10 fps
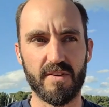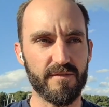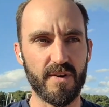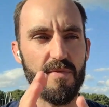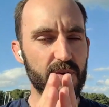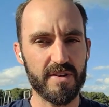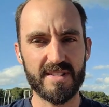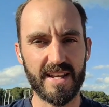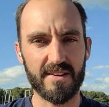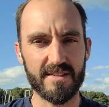from 30
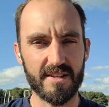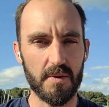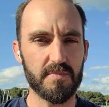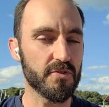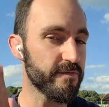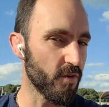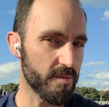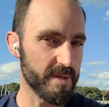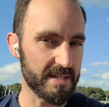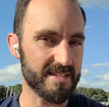seconds up to 4
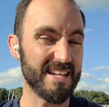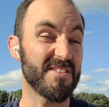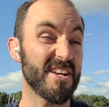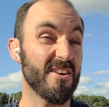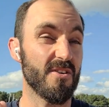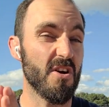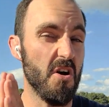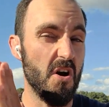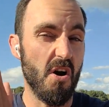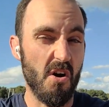minutes, and they are
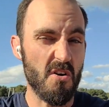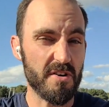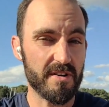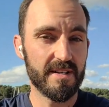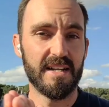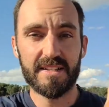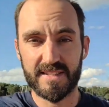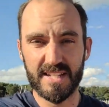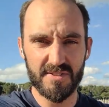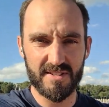hard.
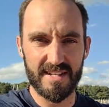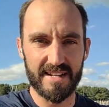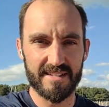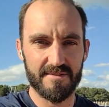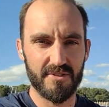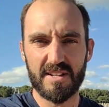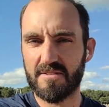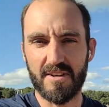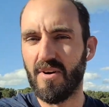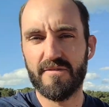These ones are nice. You could
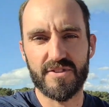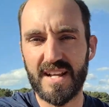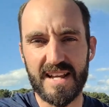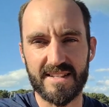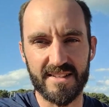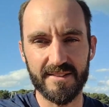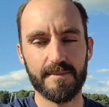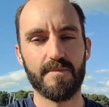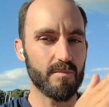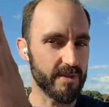go on for days,
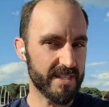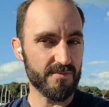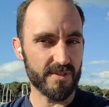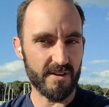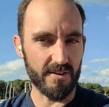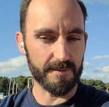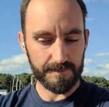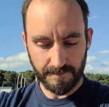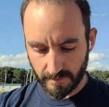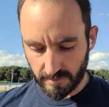but these ones are hard.
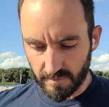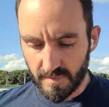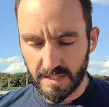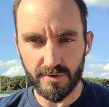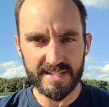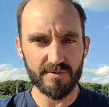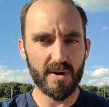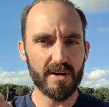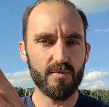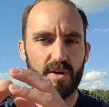The reason
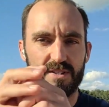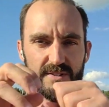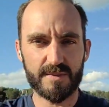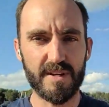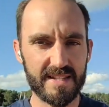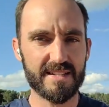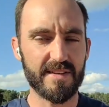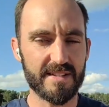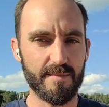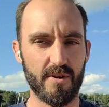why you want to spread these
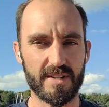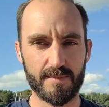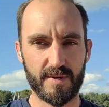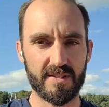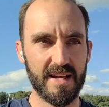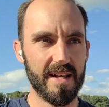things apart is because